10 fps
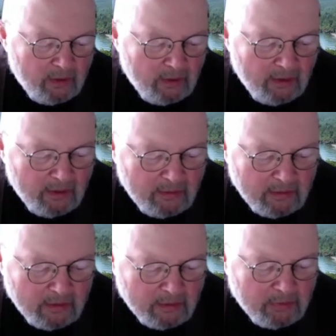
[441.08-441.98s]
And
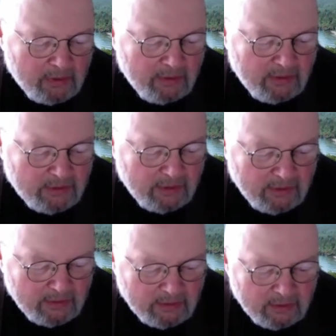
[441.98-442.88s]
but in this
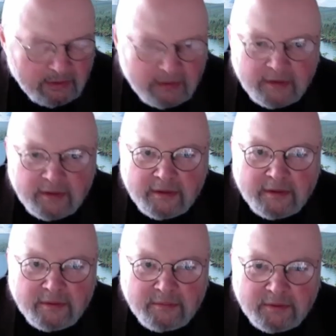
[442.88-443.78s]
case,
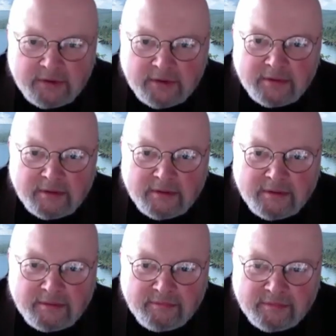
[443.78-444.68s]
it was
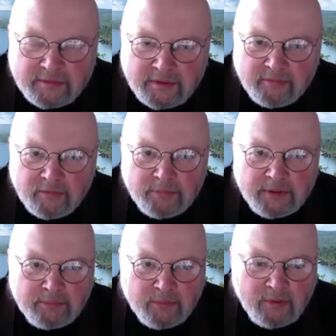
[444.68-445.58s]
several
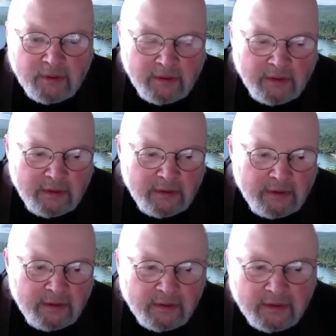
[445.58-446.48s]
people
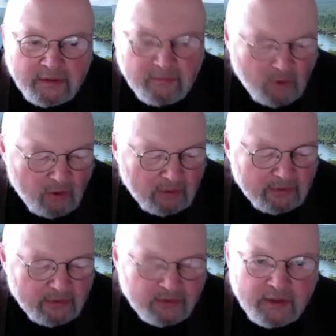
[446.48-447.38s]
kind of all
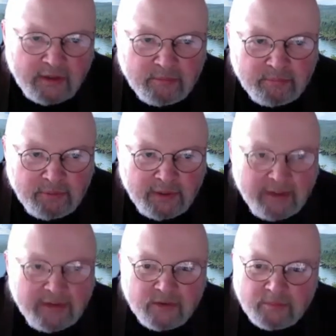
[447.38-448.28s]
on the same
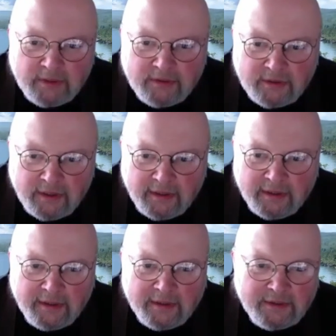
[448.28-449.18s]
page, you might
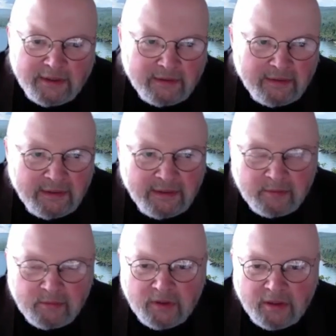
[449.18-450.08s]
say, and yet they
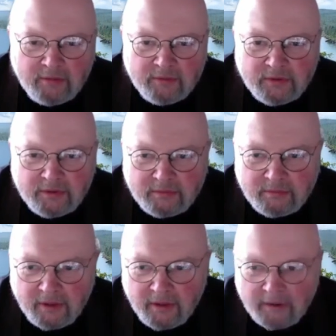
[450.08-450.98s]
themselves
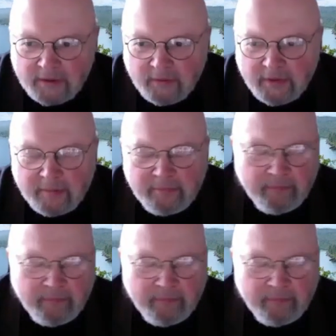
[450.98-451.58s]
were arguing